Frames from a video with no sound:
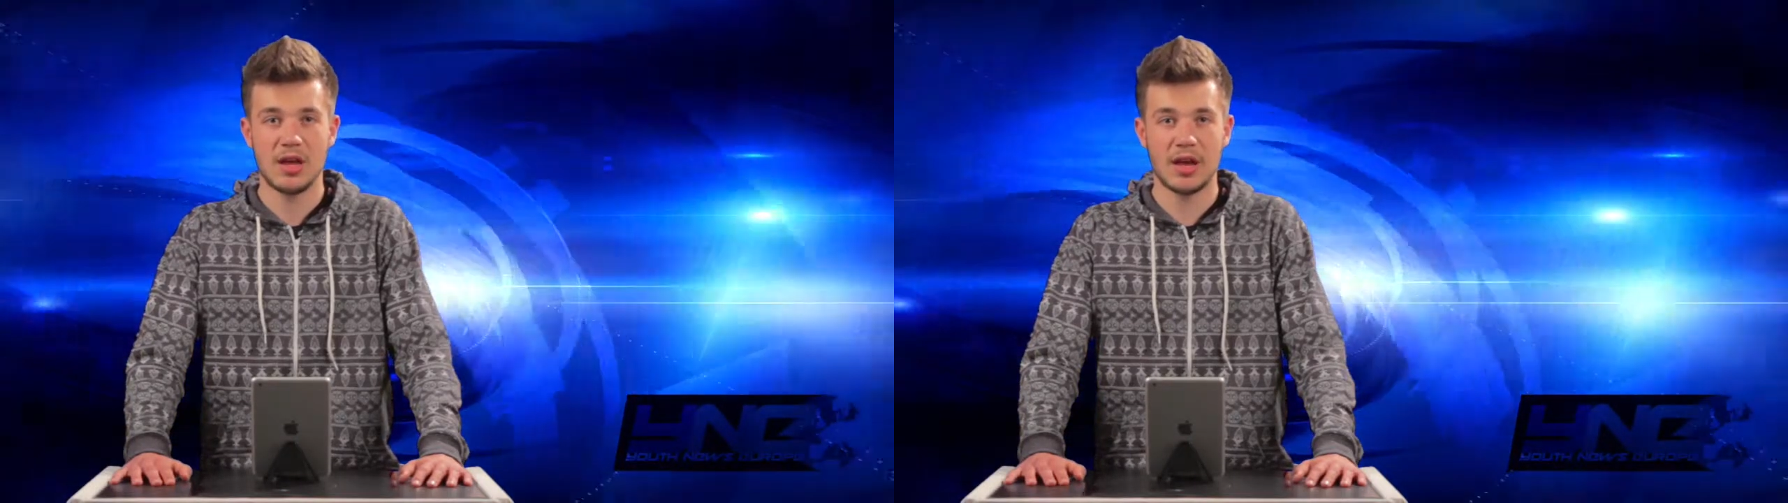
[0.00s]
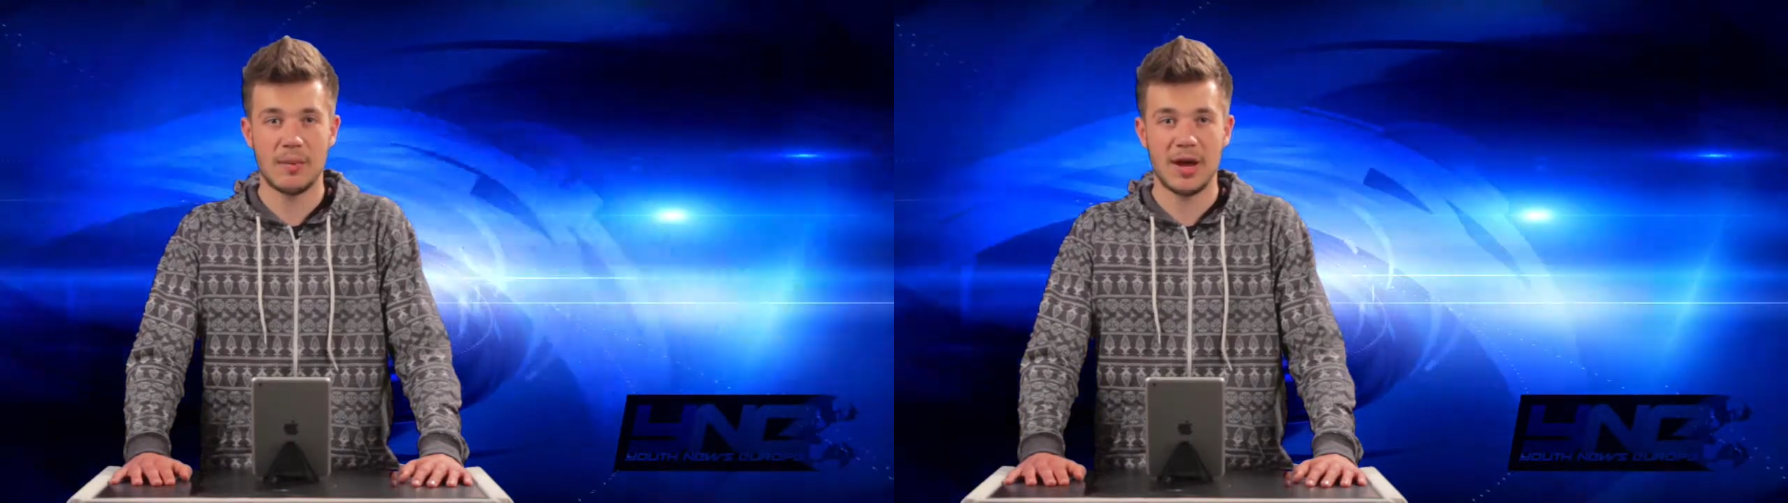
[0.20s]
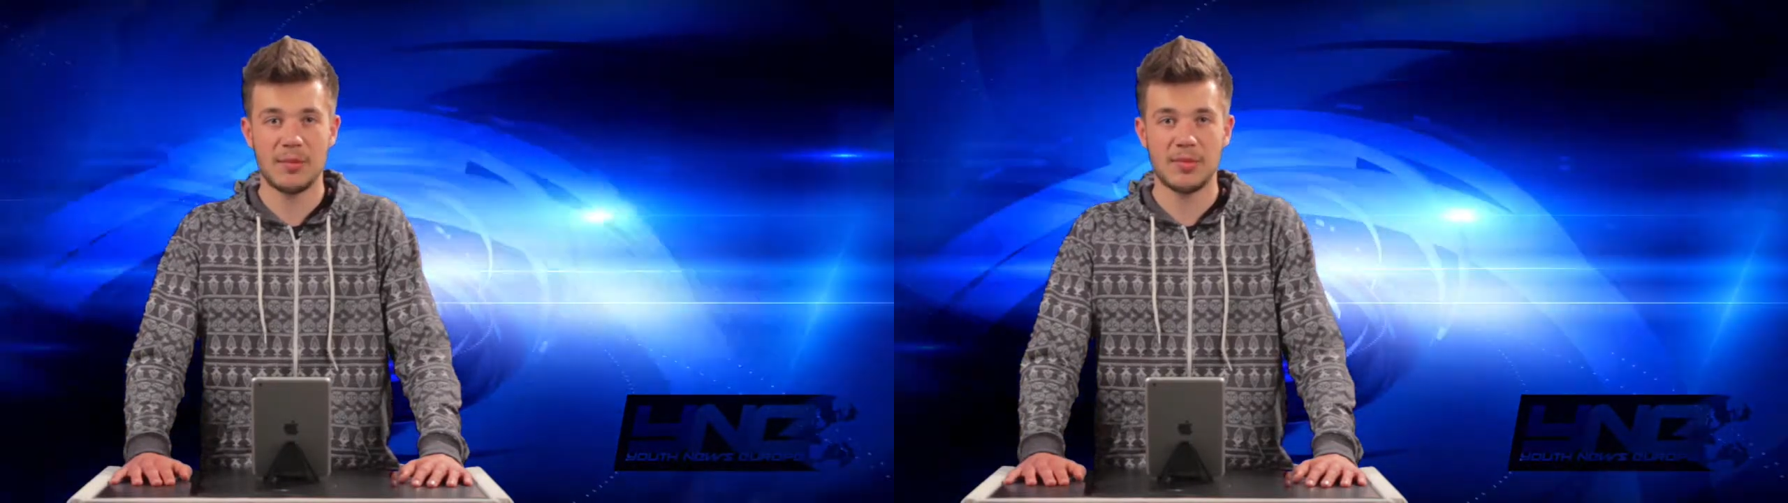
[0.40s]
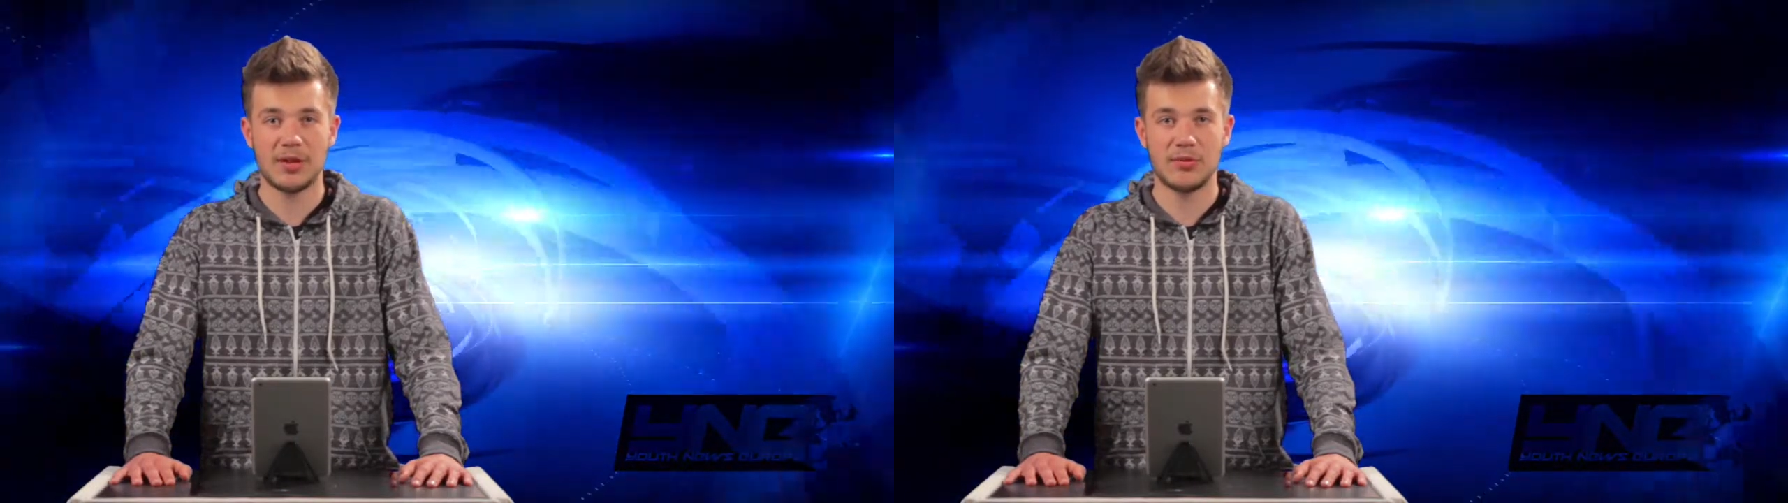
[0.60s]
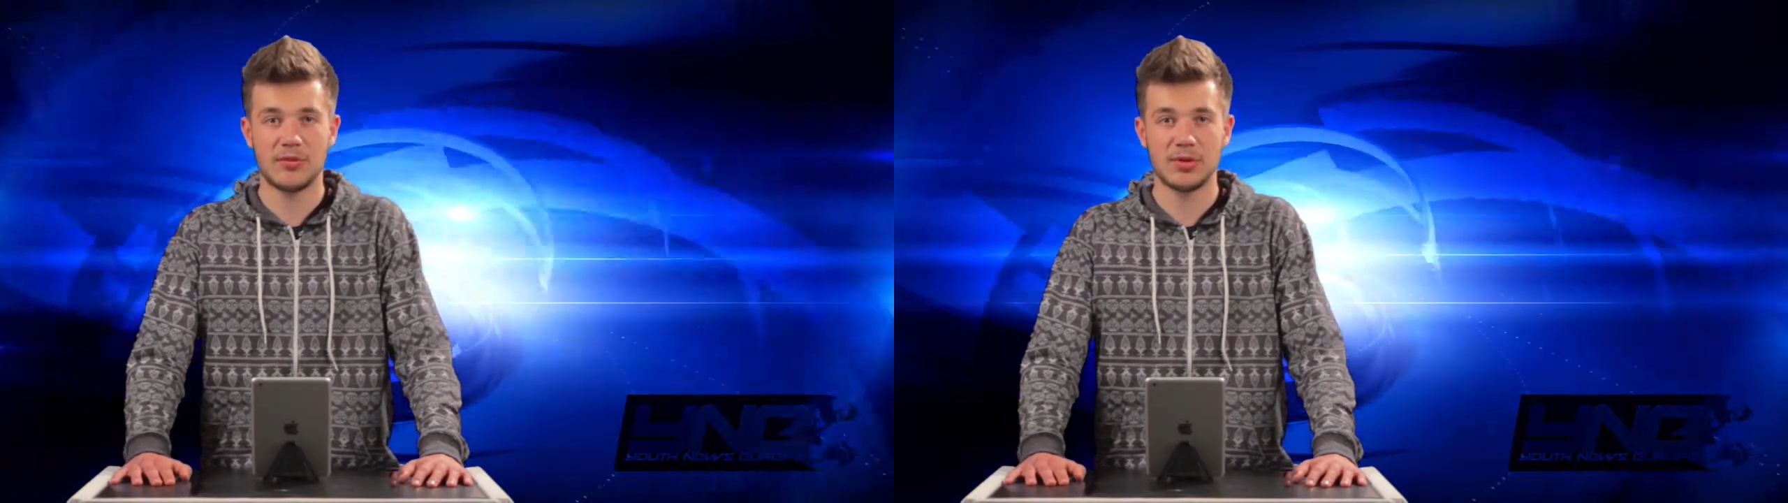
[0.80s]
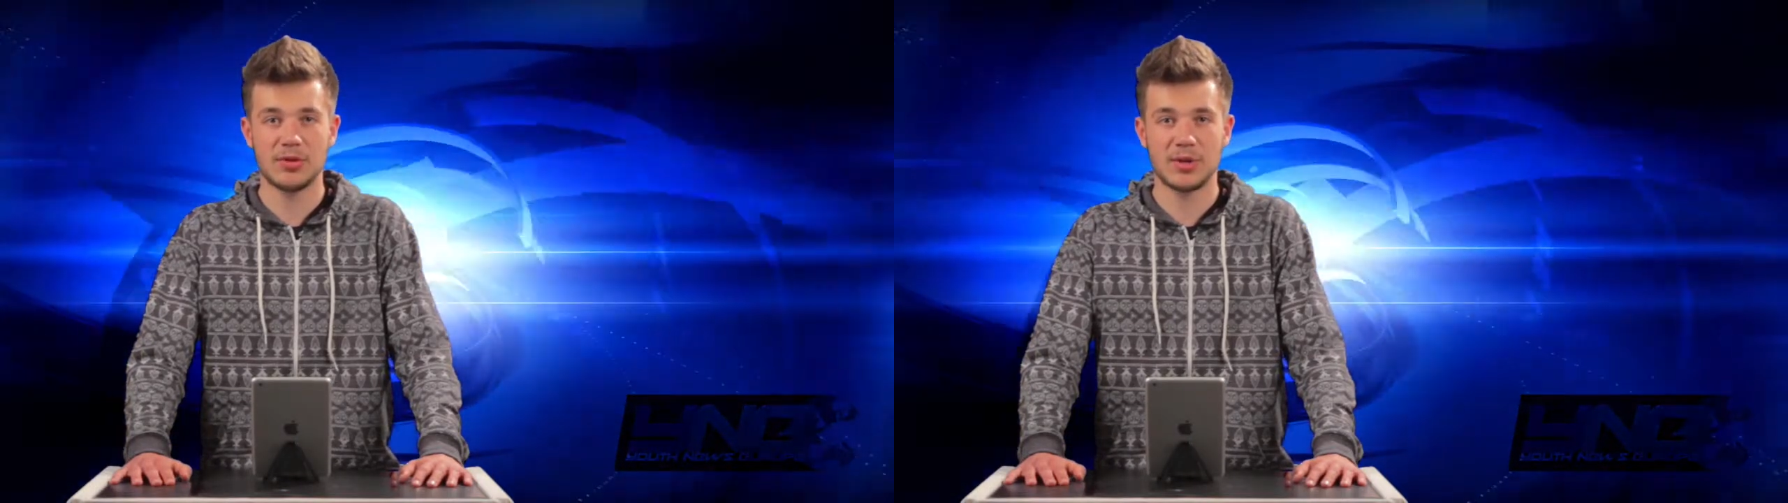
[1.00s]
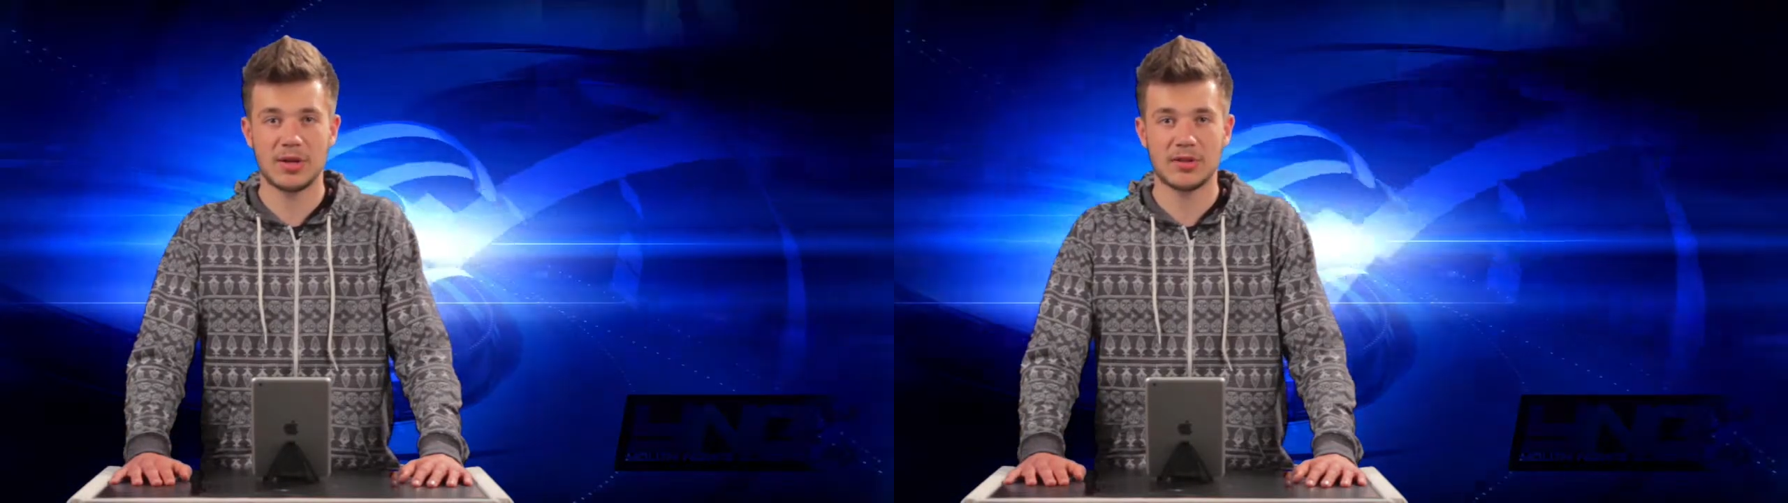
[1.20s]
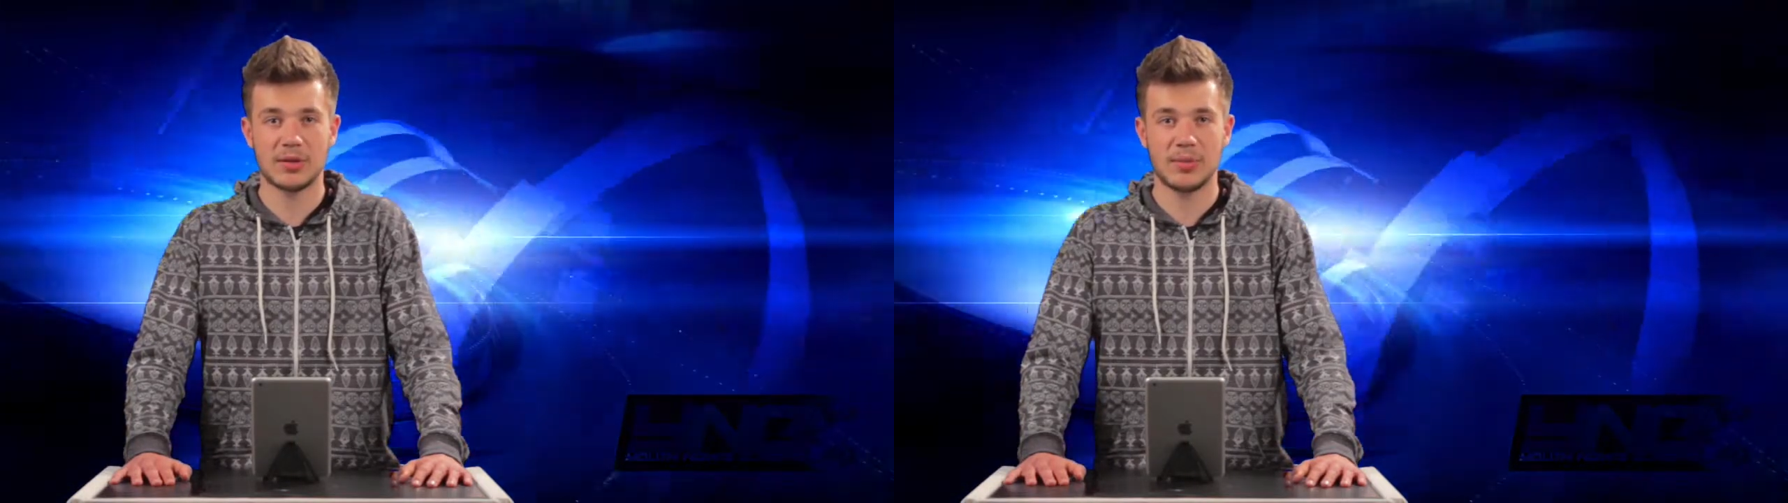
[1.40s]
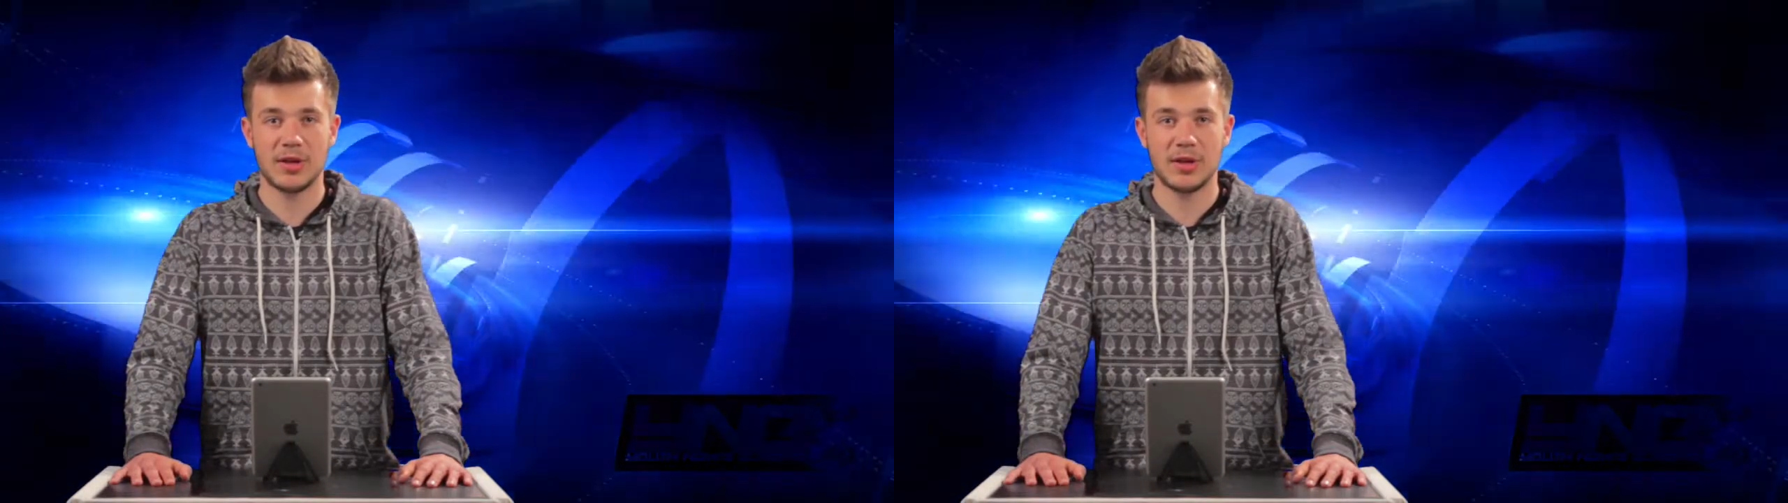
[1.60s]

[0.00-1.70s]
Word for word: They might be confused because in